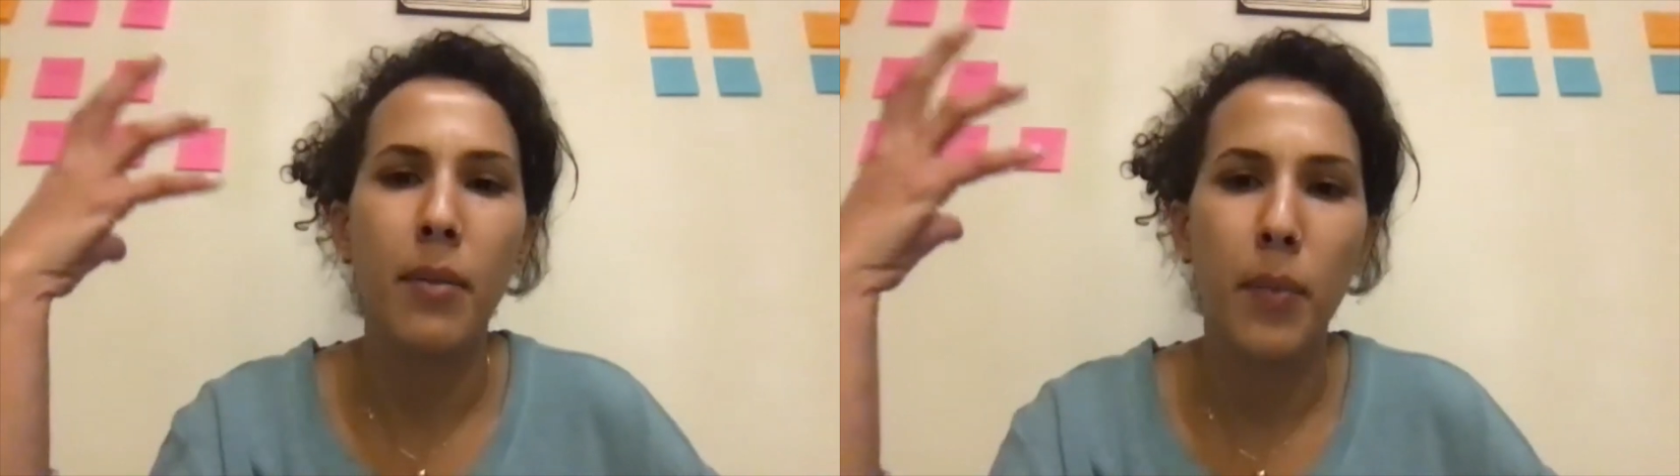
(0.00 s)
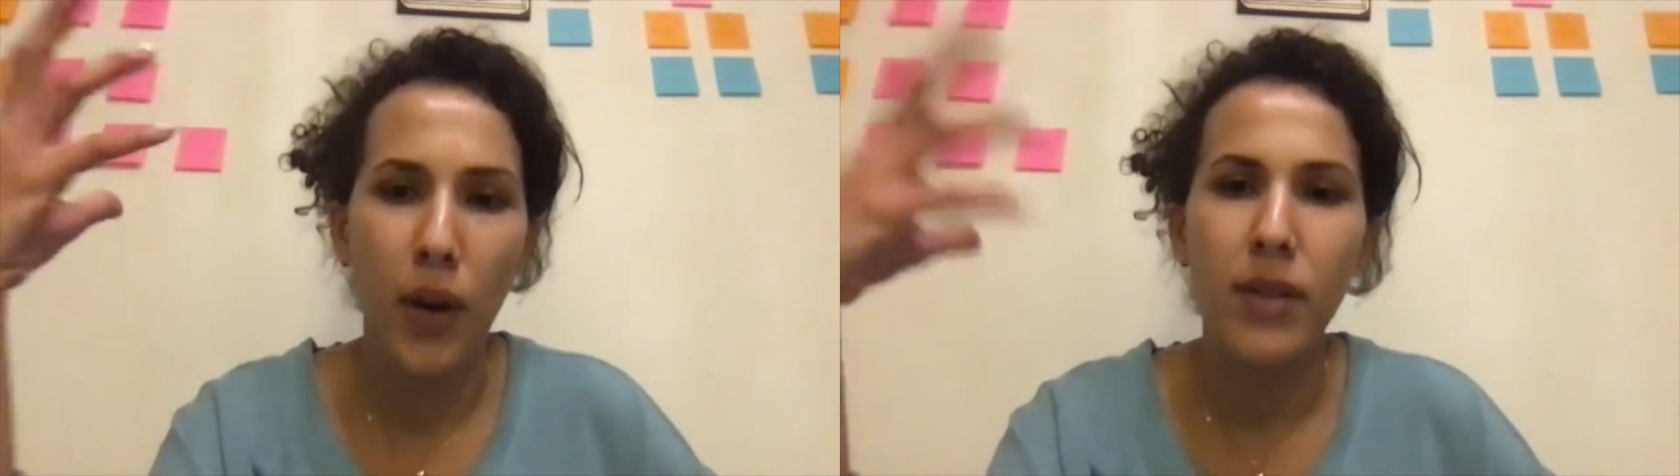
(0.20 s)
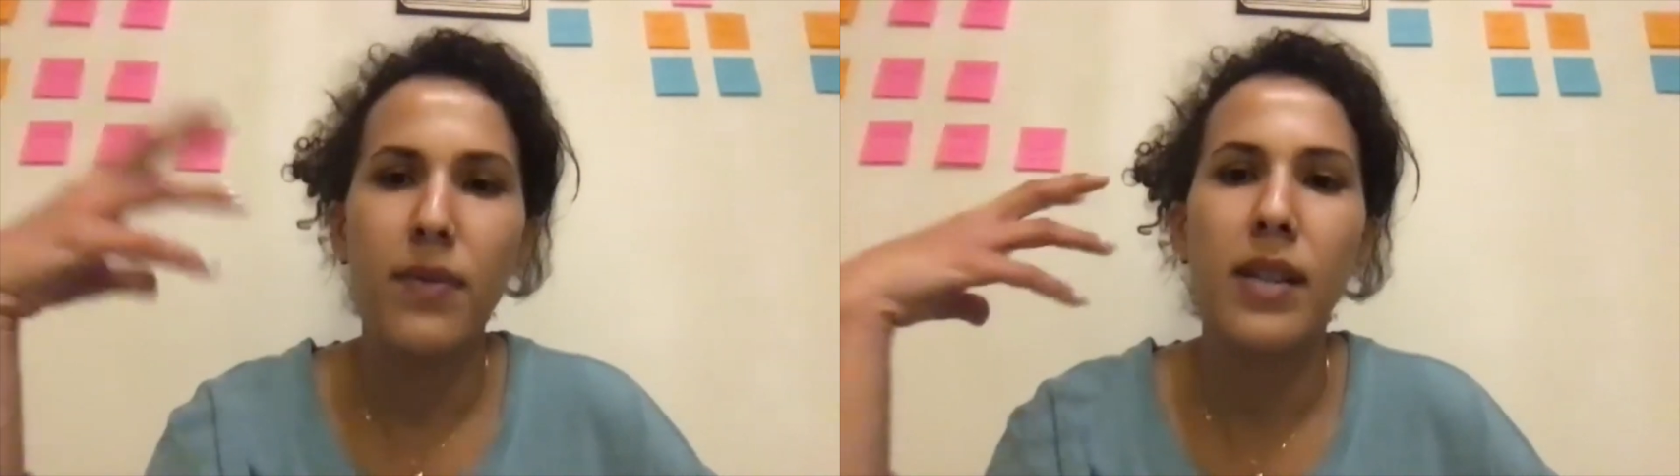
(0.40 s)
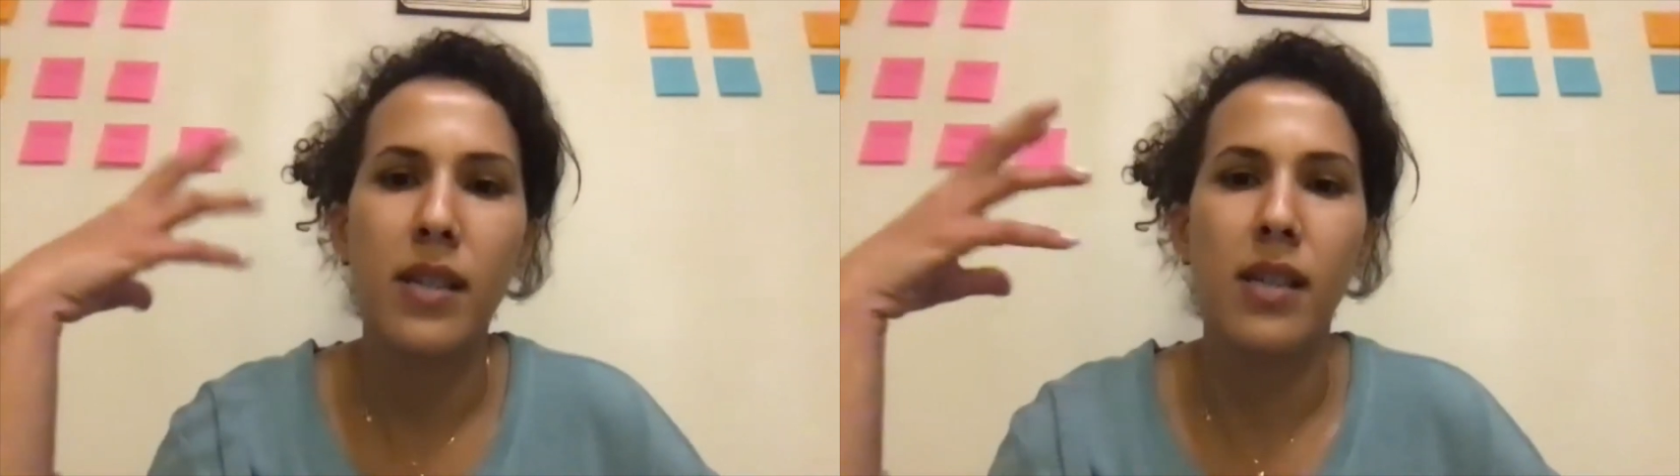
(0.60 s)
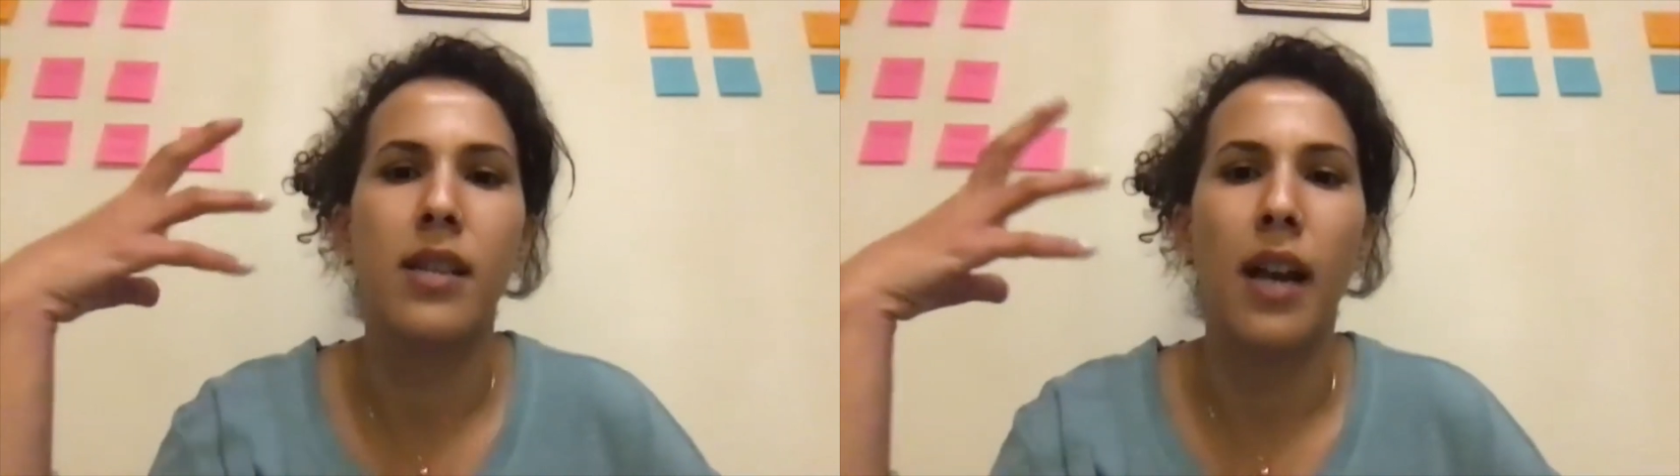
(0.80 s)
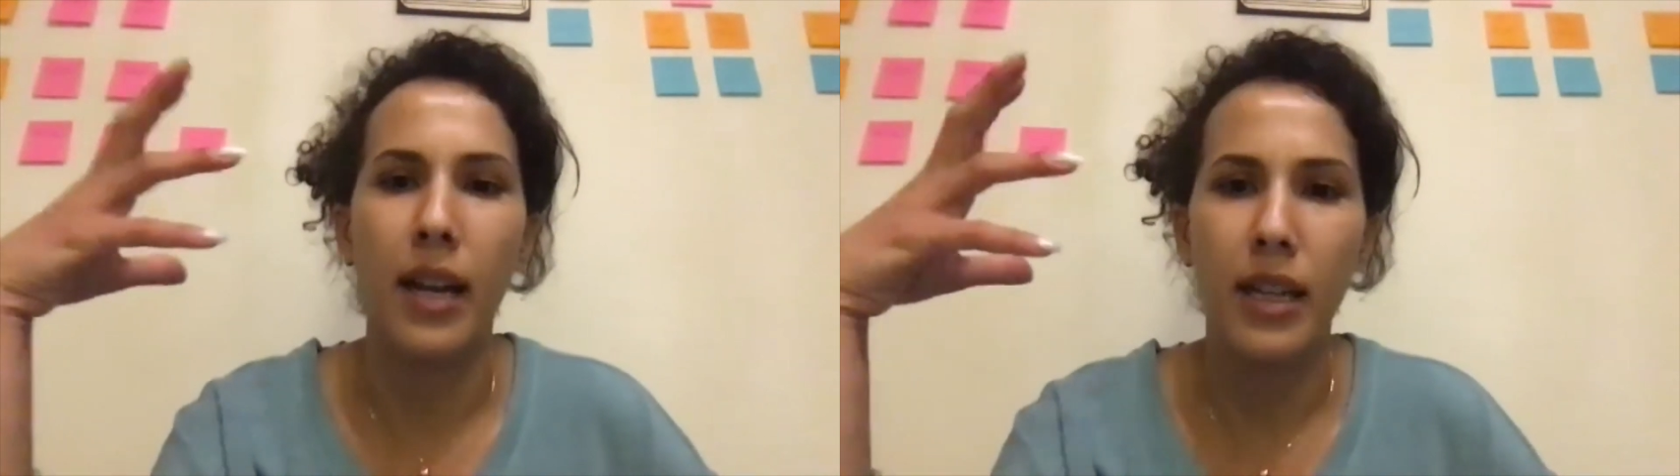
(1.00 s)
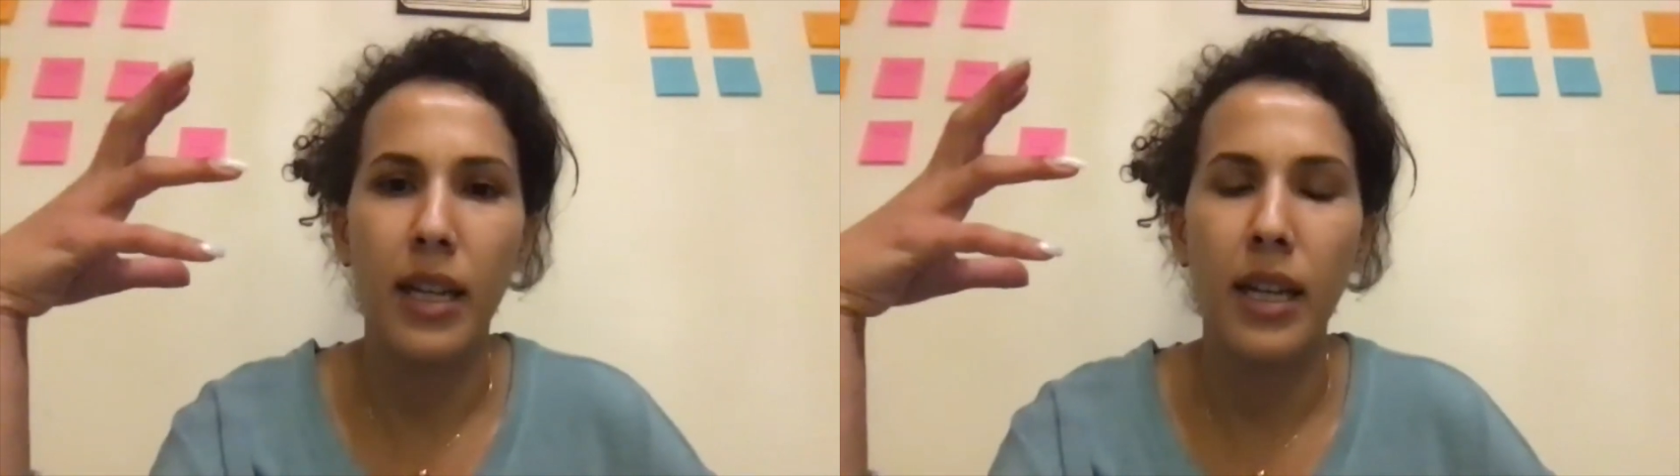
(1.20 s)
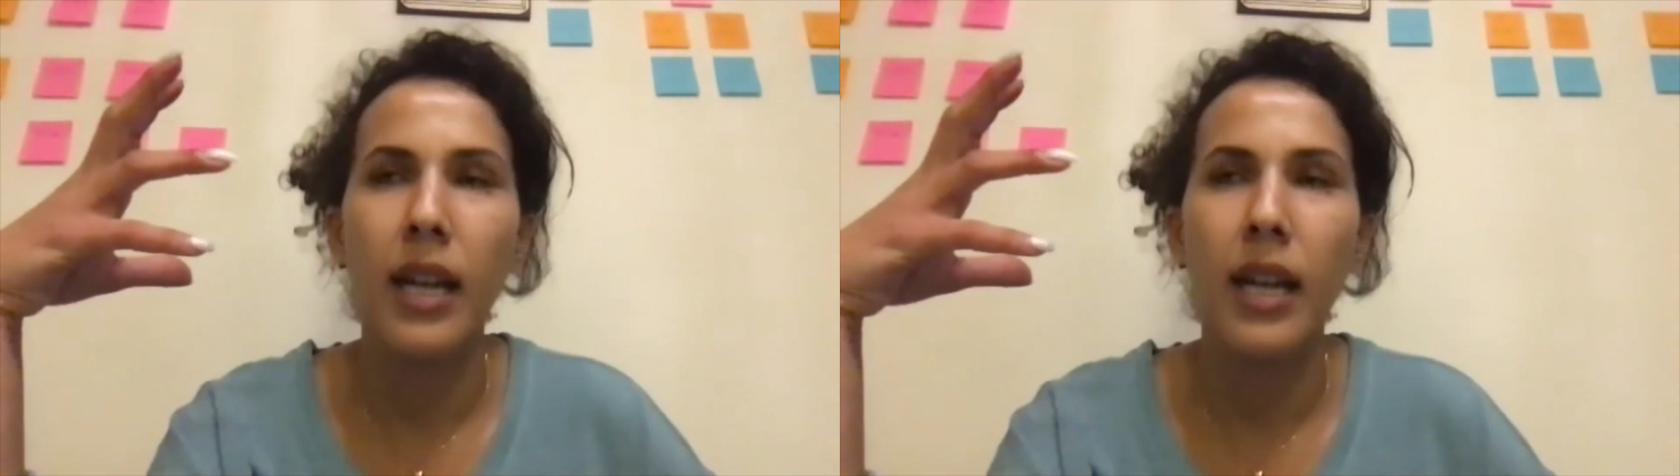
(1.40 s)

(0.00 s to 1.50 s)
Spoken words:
part of this society